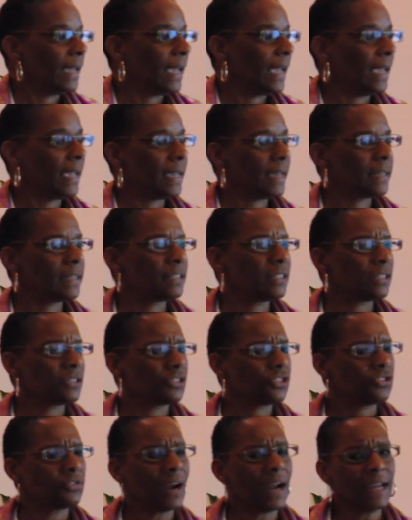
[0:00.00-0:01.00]
and
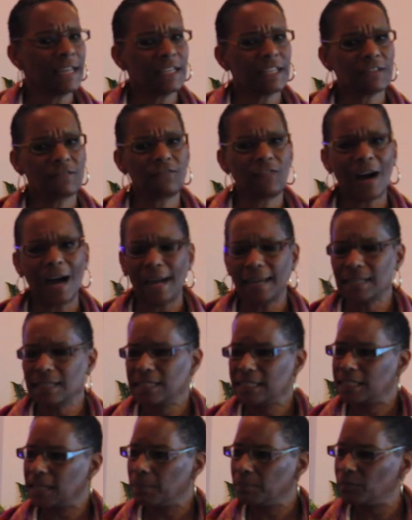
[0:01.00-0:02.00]
trying to find
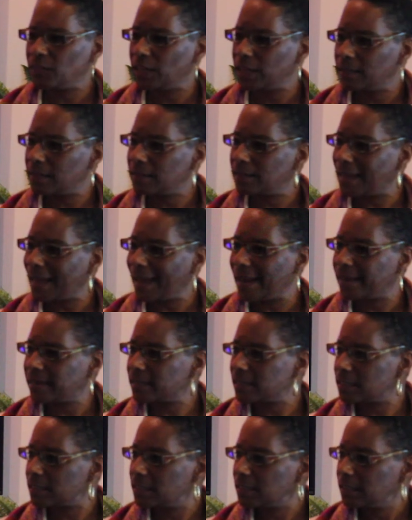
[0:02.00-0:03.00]
something
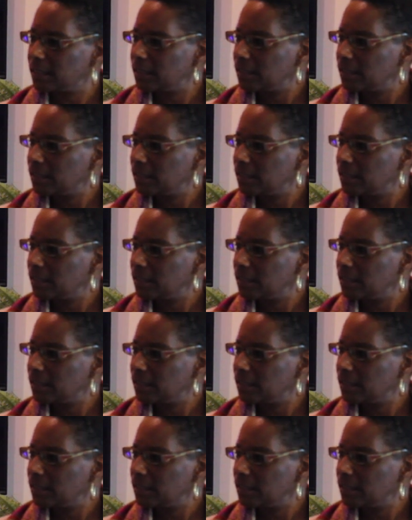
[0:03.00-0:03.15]
that